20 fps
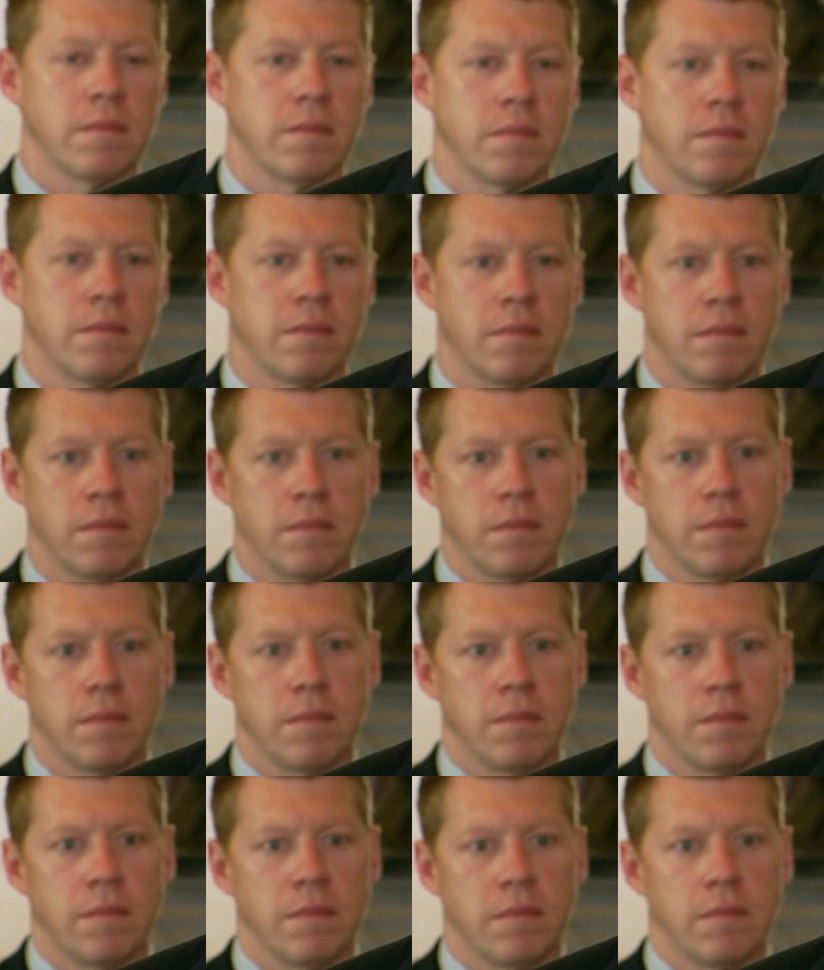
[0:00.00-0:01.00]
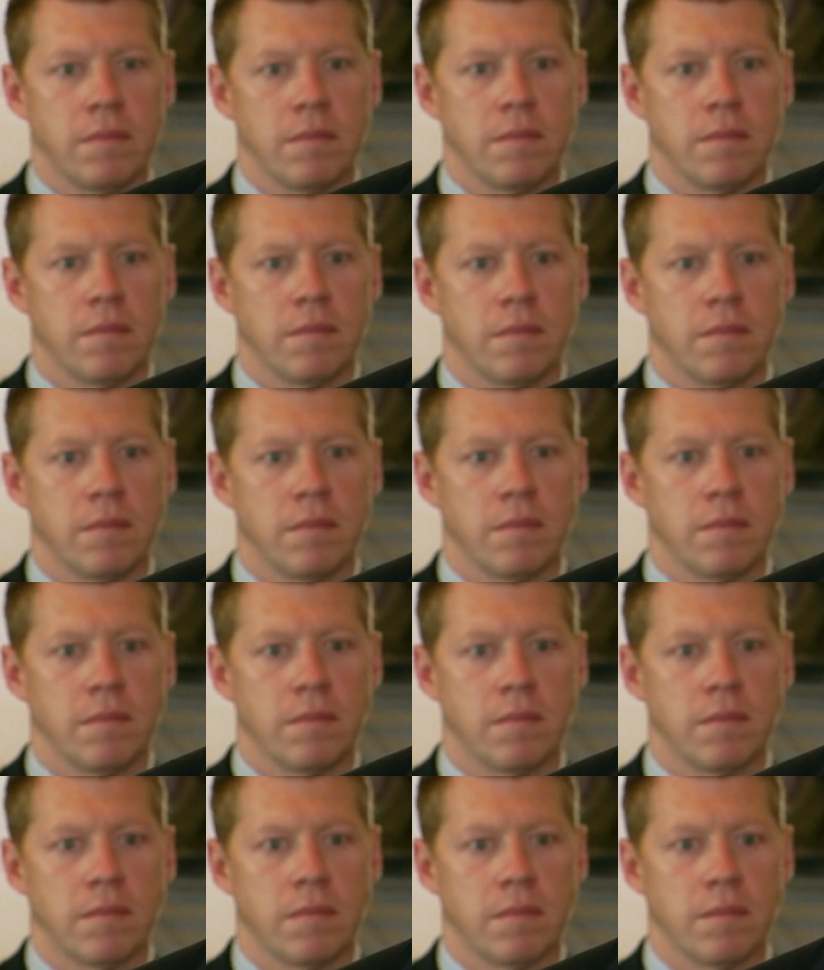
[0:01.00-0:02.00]

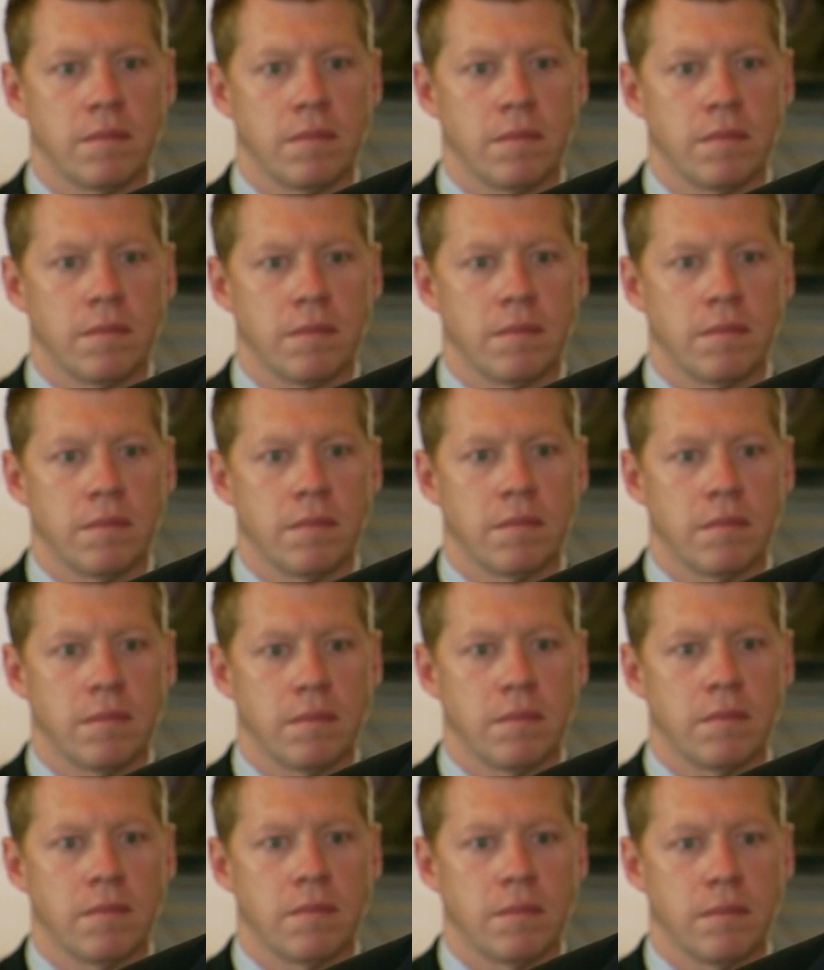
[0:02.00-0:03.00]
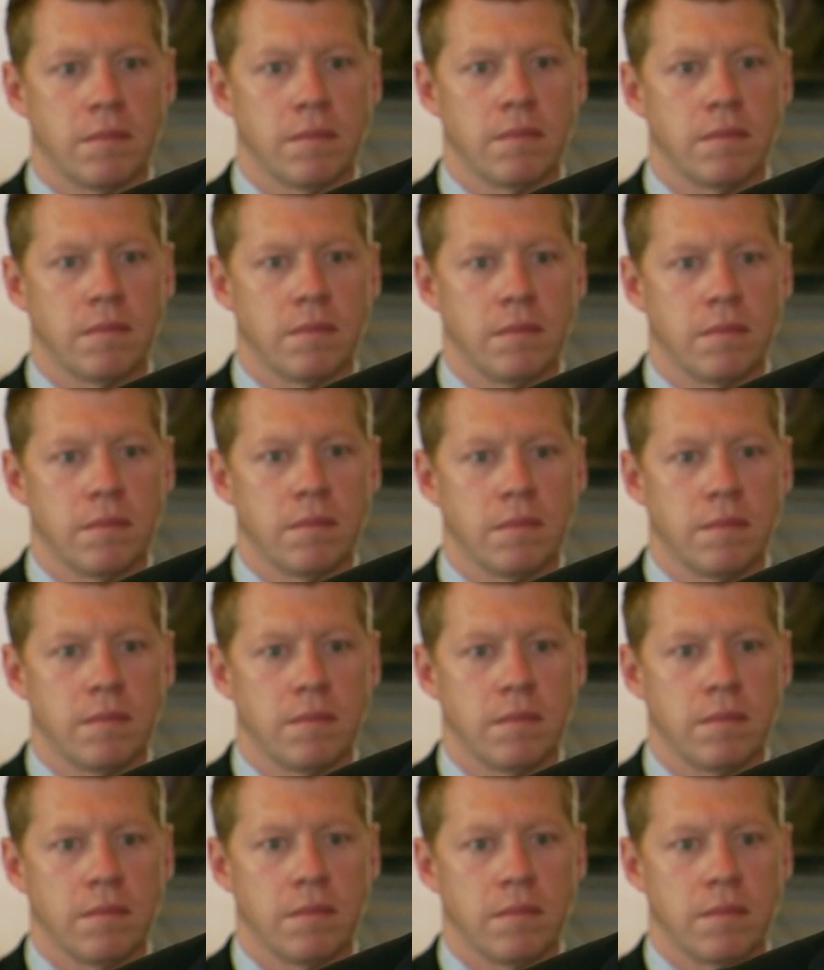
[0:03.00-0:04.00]

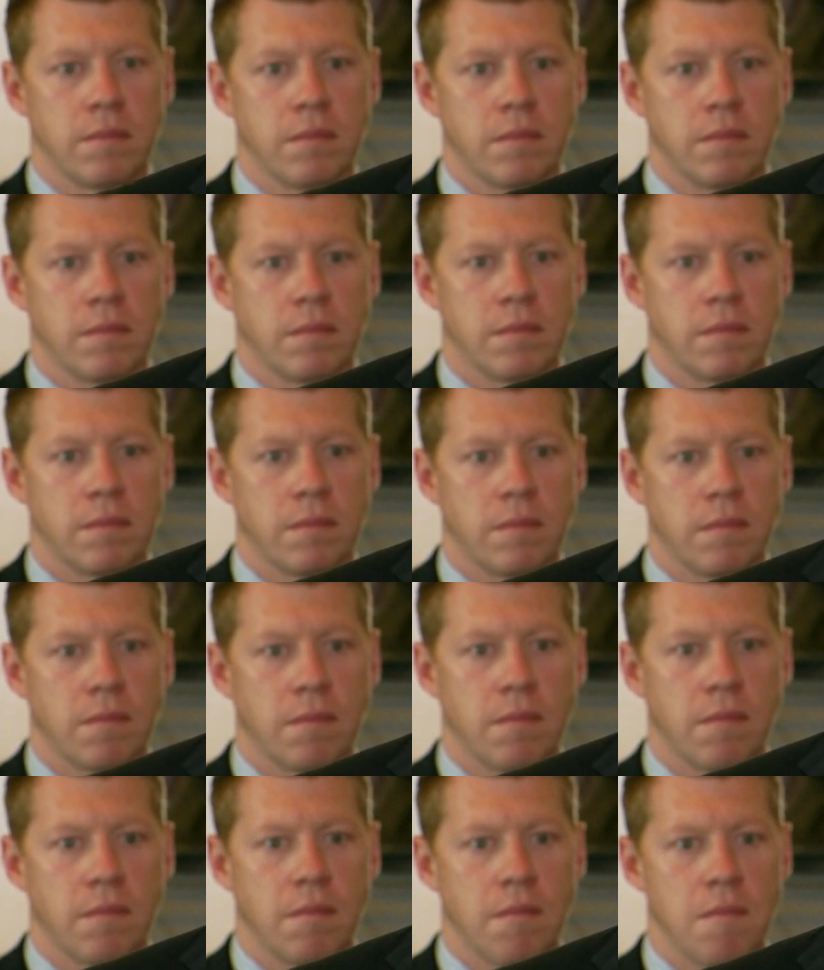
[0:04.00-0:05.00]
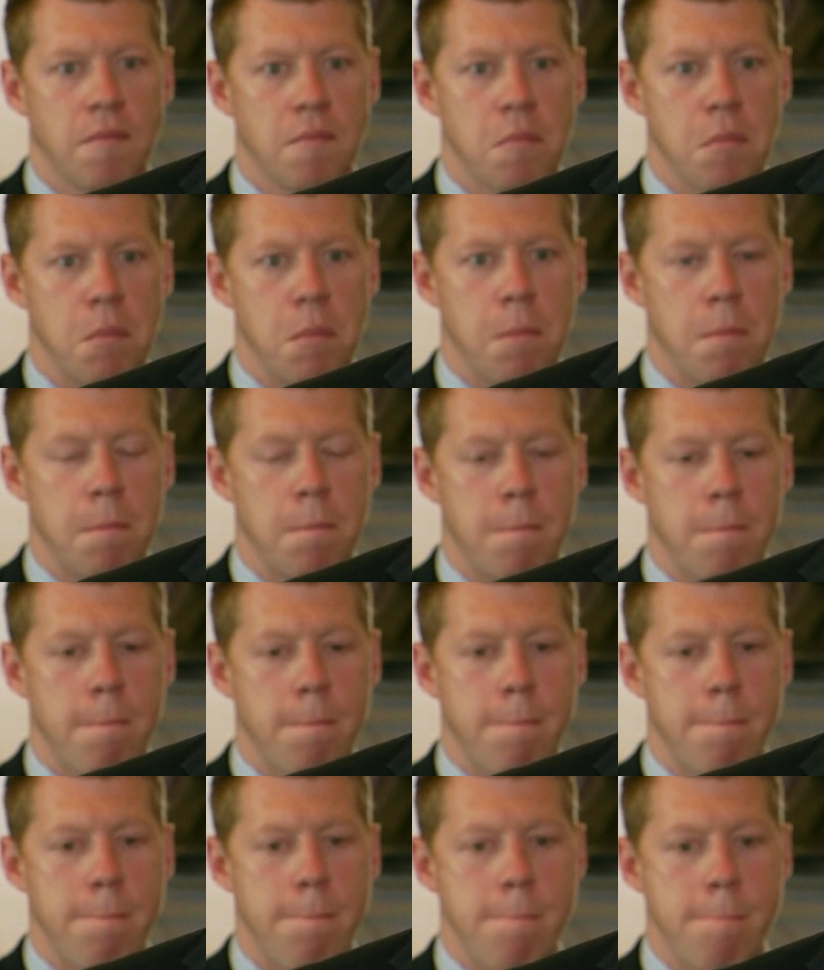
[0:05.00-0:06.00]

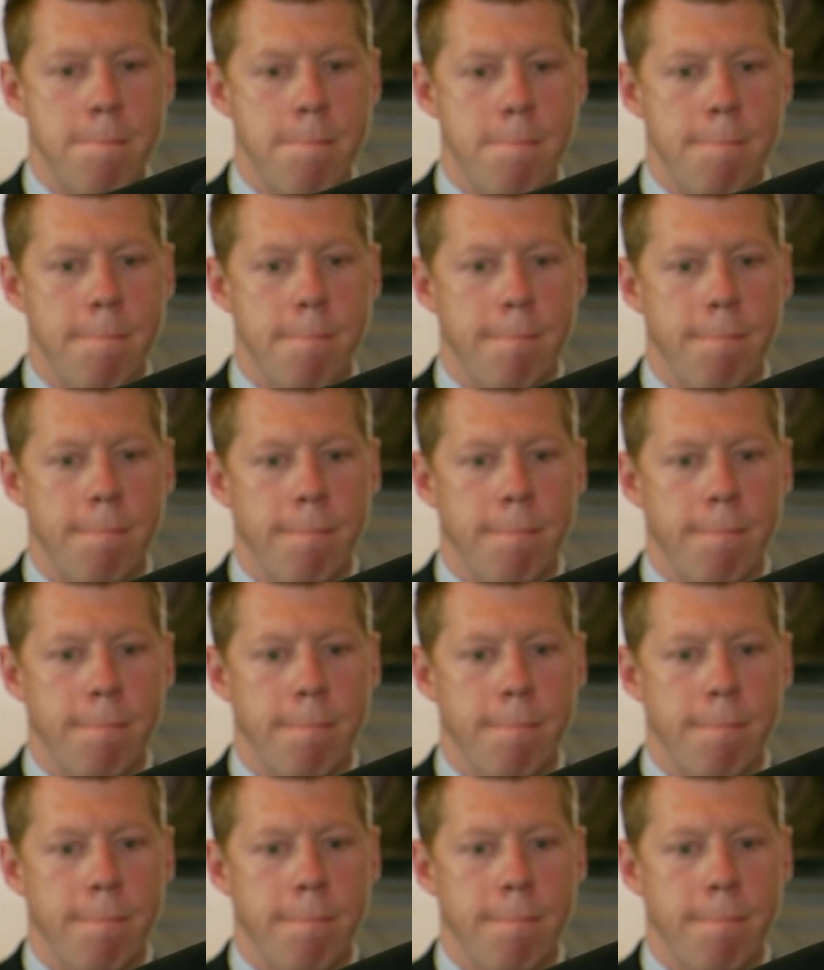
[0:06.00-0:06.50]
No words are spoken by the person on screen.